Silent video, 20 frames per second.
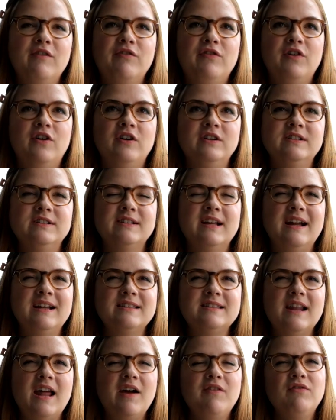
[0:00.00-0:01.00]
for designs.
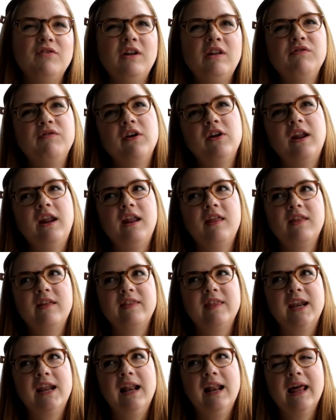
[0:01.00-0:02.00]
I haven't really found anything
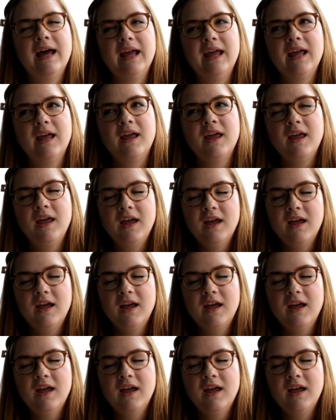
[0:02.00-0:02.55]
that I like.